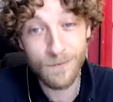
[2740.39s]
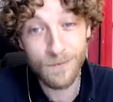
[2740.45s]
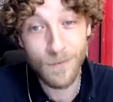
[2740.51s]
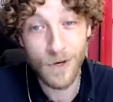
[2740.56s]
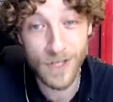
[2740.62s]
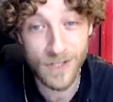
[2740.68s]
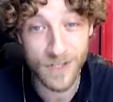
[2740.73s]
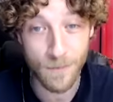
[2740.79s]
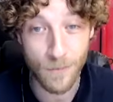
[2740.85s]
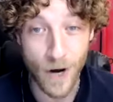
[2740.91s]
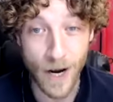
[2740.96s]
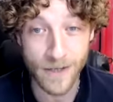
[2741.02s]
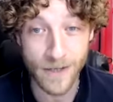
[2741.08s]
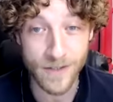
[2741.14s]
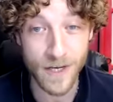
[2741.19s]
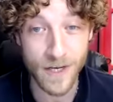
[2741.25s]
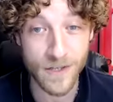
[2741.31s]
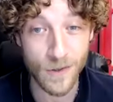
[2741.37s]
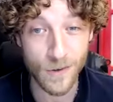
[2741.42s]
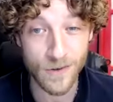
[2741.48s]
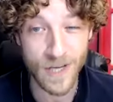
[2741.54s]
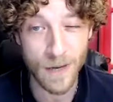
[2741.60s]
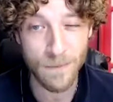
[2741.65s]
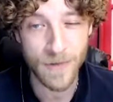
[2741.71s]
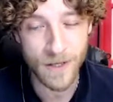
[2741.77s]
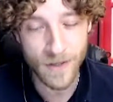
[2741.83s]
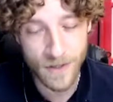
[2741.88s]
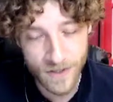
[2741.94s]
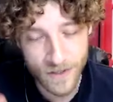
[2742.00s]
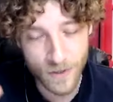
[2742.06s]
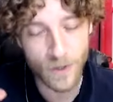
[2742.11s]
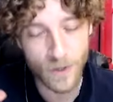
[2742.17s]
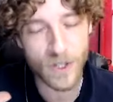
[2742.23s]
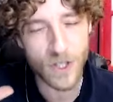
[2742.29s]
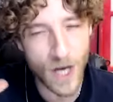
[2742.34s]
put into practice, or something that
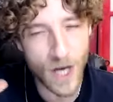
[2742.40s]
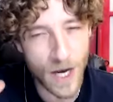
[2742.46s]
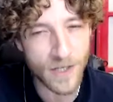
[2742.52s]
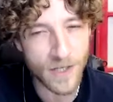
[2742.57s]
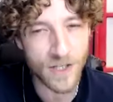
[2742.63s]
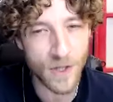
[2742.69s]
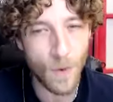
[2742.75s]
sort of changed